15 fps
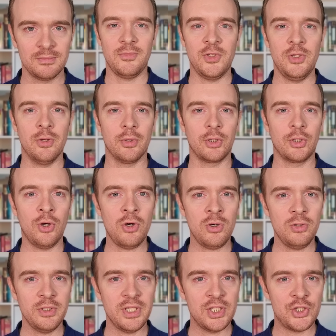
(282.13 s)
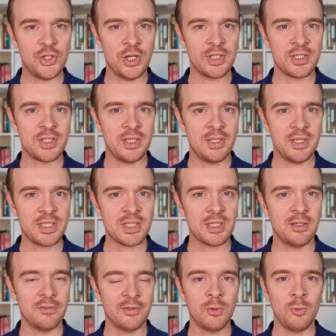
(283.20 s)
Your goal is just to
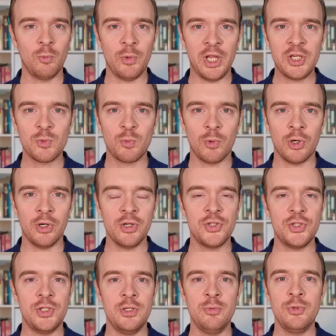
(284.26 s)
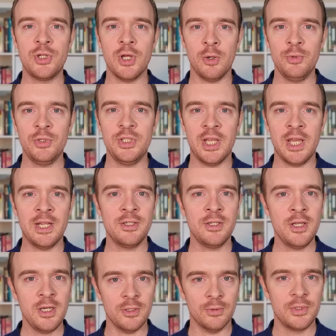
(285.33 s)
discover which words you don't yet
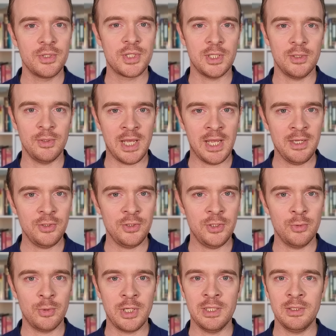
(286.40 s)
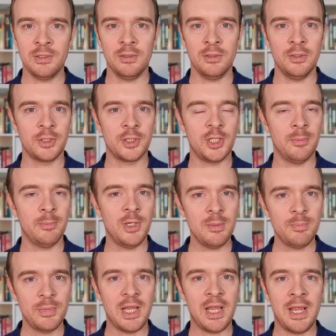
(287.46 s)
know, so that you can look them
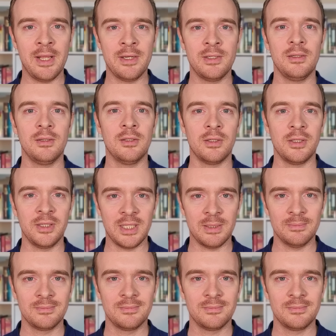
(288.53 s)
up and learn them.